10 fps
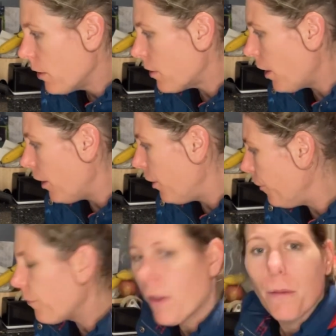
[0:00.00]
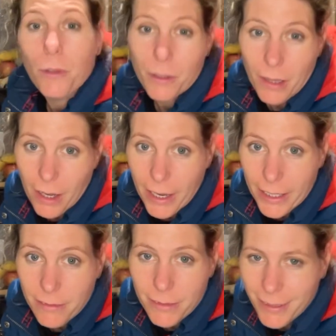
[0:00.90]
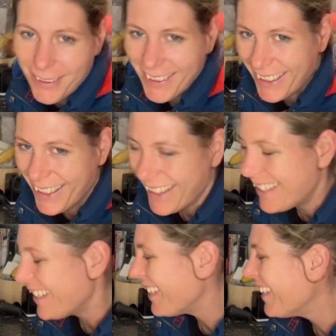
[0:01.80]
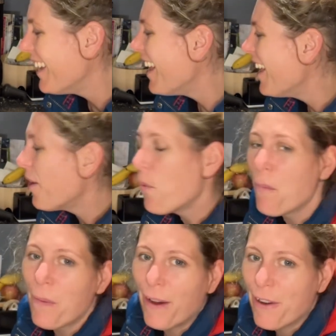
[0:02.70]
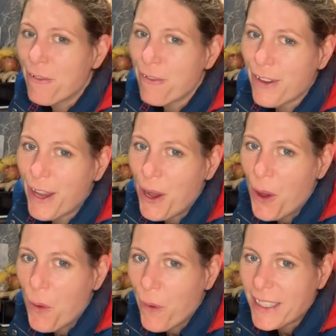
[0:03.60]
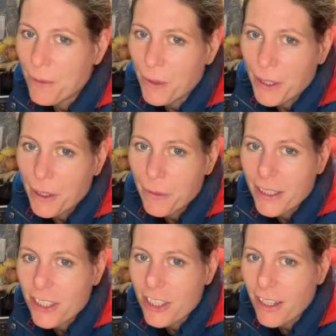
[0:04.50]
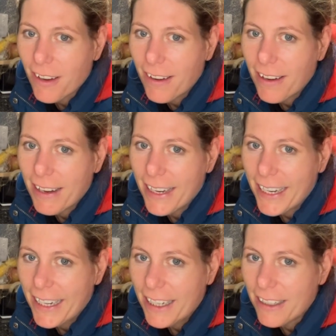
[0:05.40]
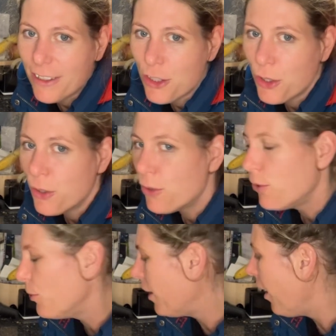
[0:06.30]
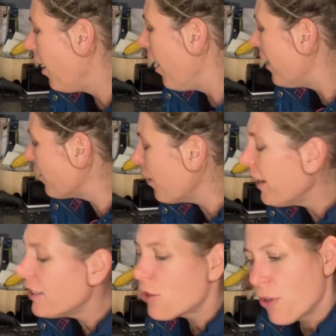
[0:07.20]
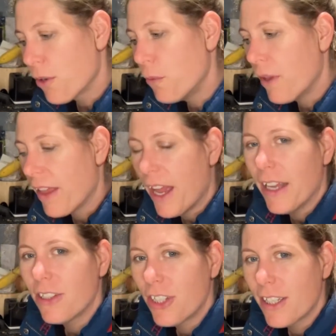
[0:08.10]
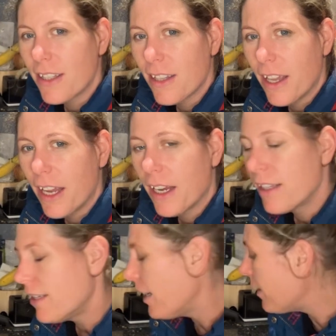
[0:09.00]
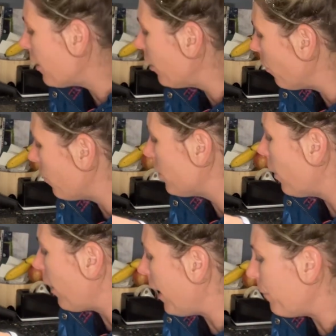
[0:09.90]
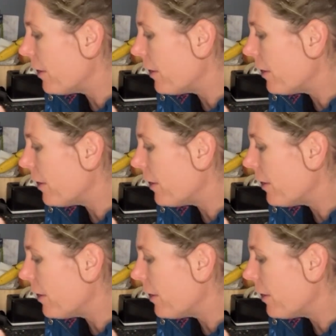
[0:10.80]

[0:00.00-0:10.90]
So I'm not going to lie, this is one part of wedding work which I do. So I struggle with it. It's just that because it takes a long time.